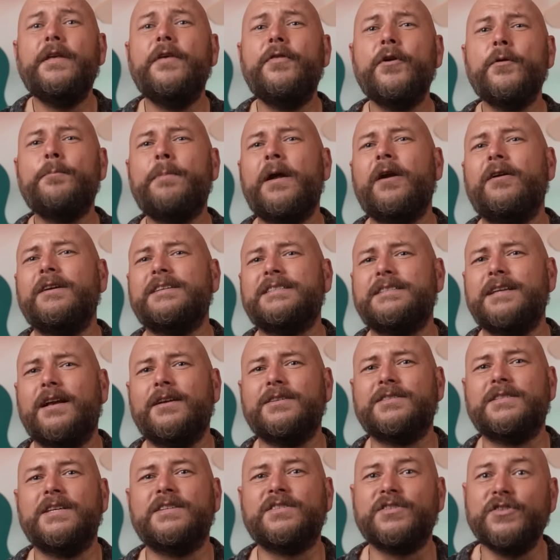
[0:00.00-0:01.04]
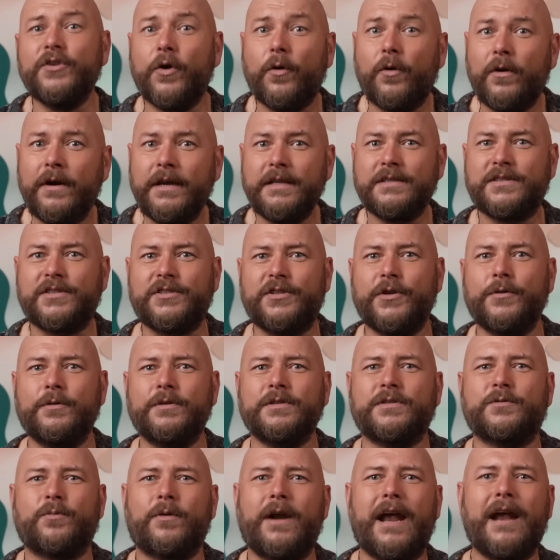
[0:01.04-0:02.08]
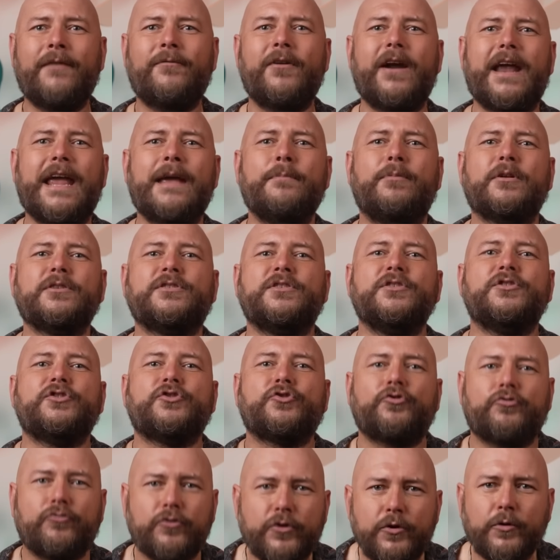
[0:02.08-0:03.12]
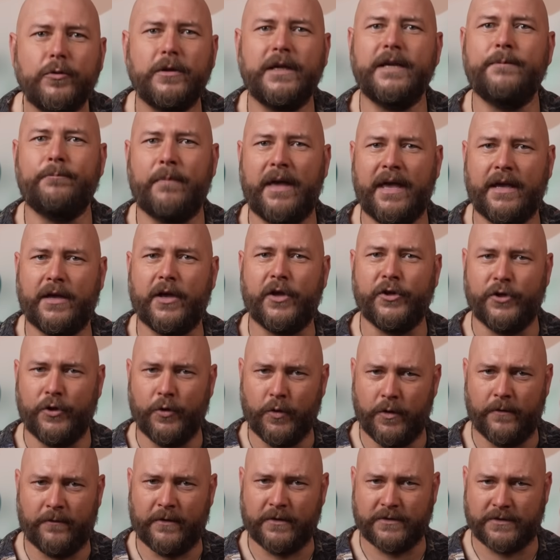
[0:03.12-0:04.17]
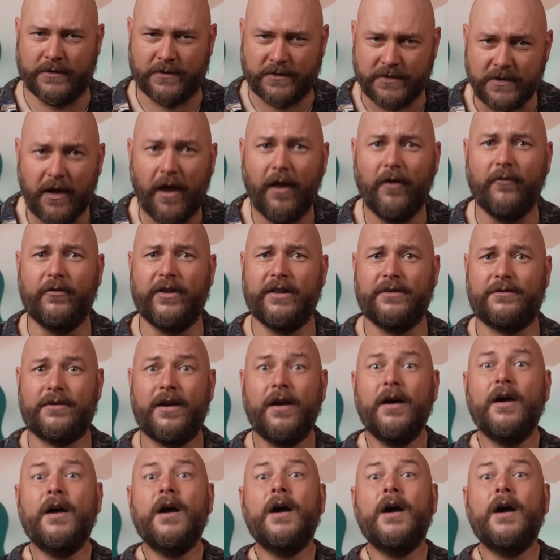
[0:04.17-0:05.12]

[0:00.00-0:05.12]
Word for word: Neither Paracelsus nor his students were ever able to truly make a universal solvent,